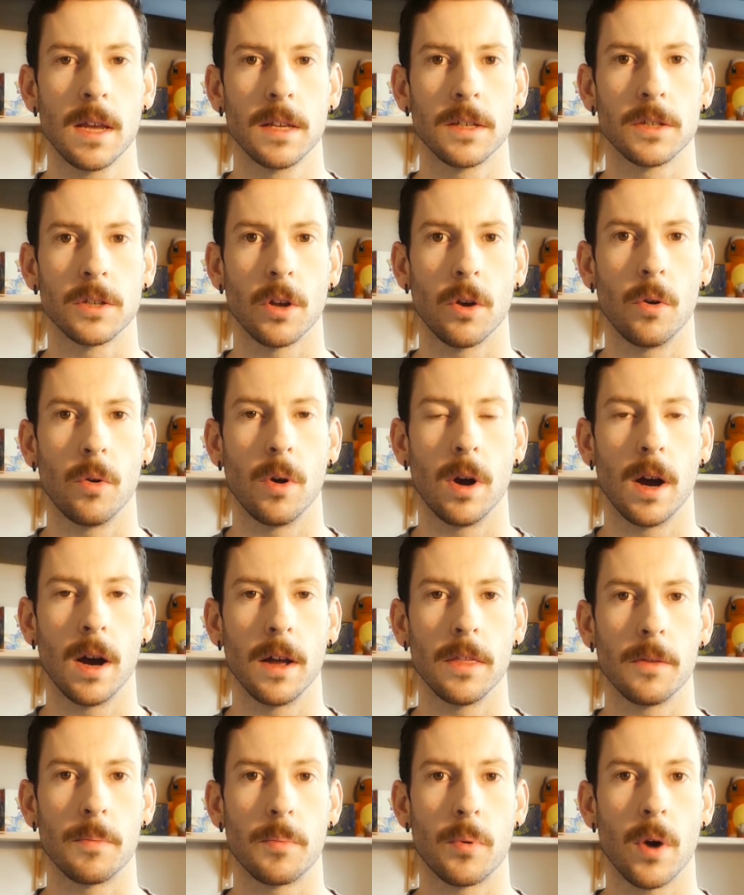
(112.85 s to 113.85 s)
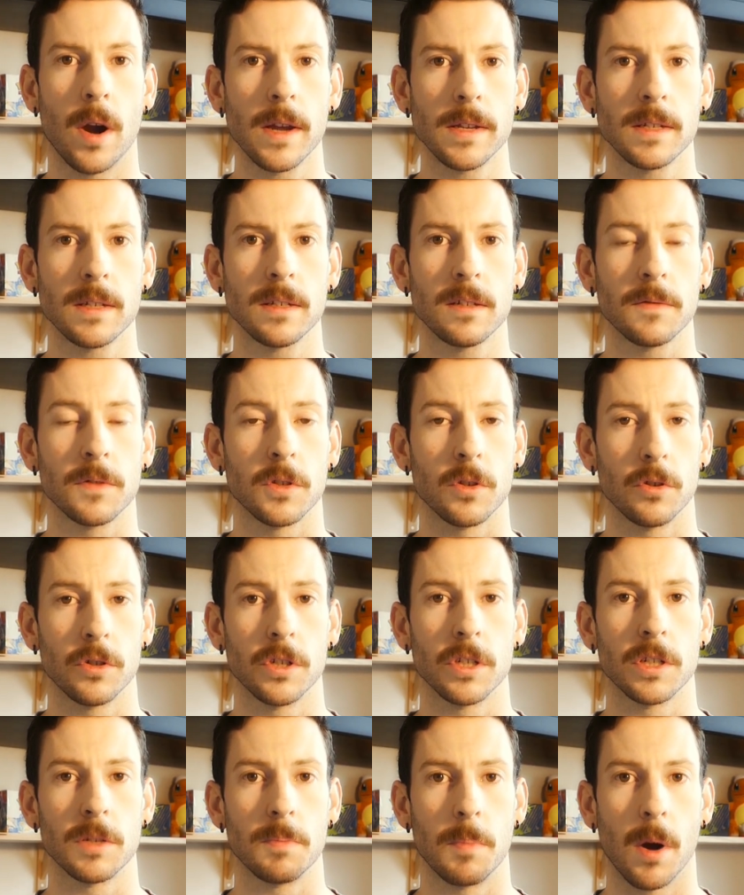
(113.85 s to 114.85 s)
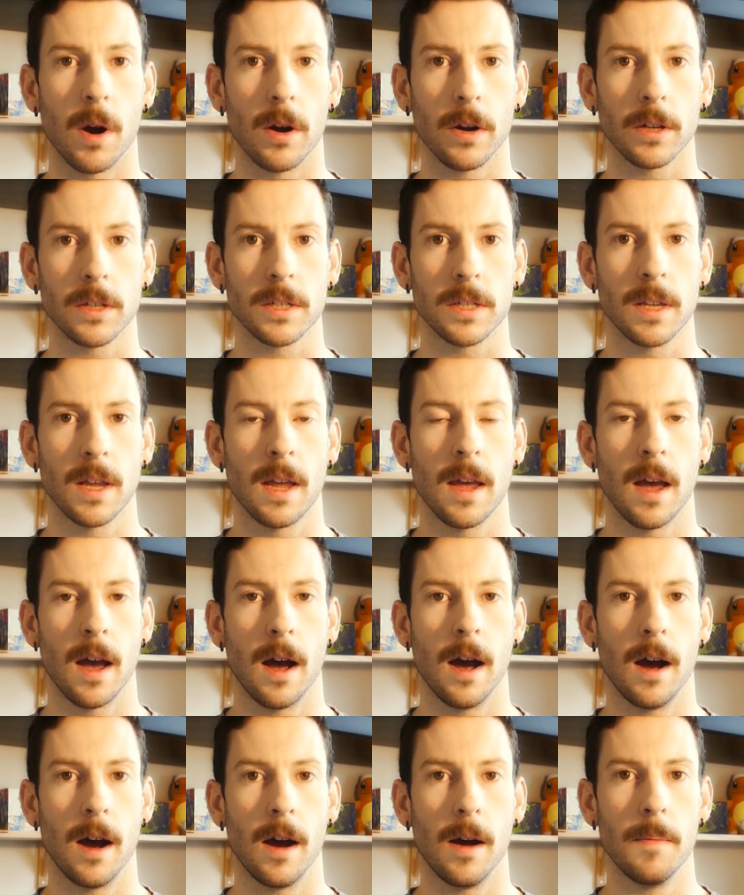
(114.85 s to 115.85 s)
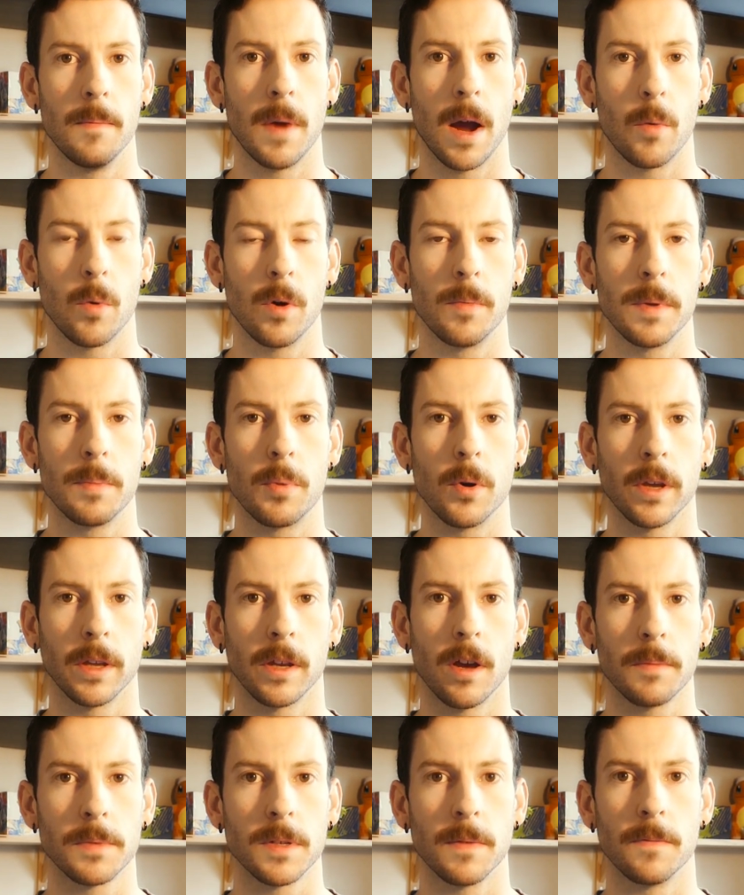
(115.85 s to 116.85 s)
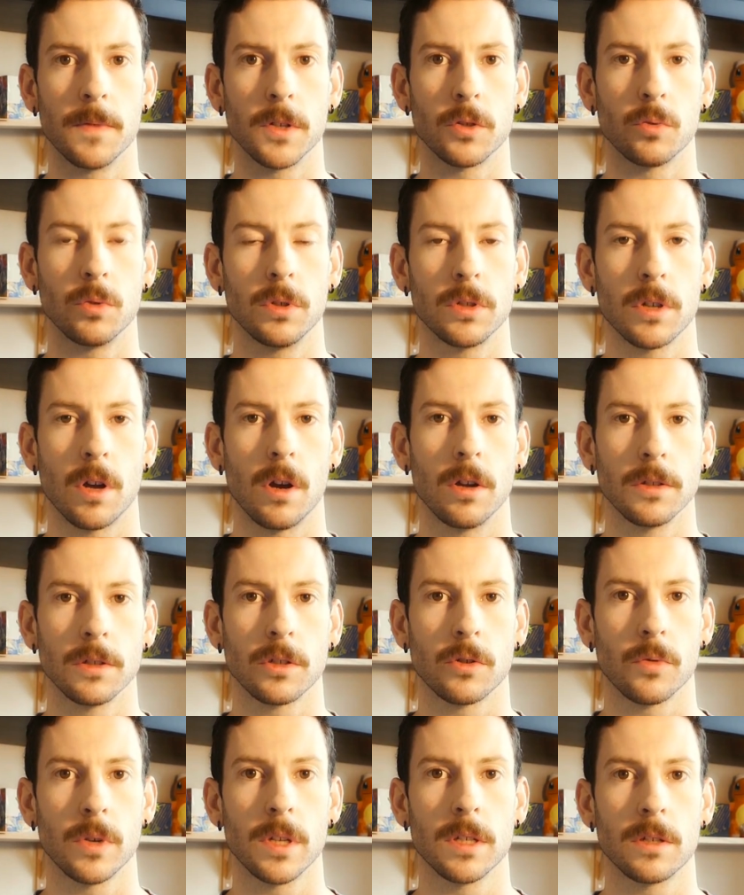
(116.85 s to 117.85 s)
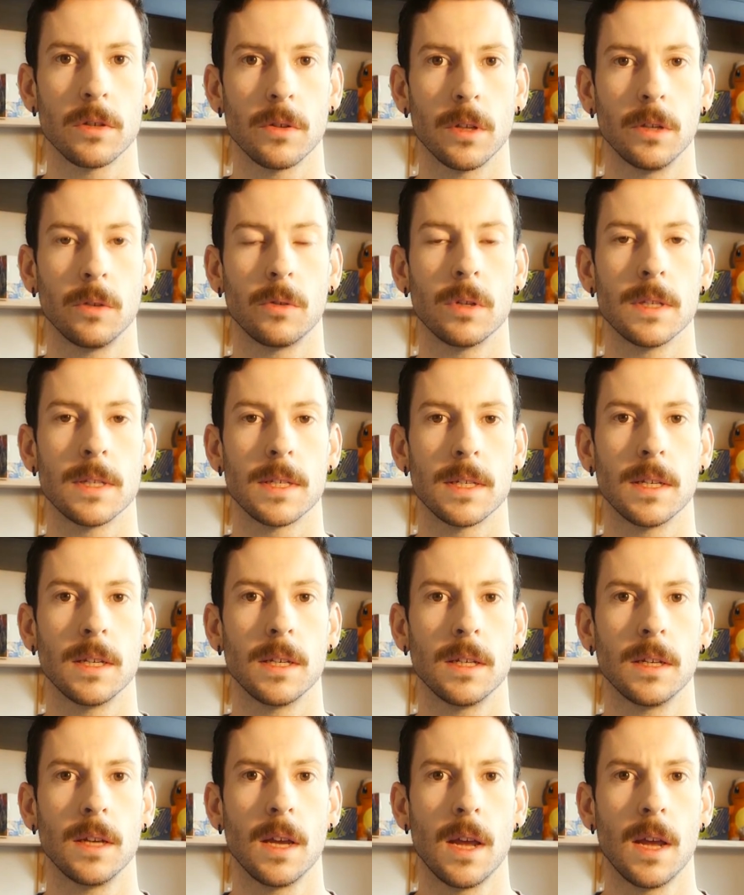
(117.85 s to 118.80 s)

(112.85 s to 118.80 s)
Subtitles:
So the prices of Surging Sparks, I will be putting up some visuals on screen so that you can see.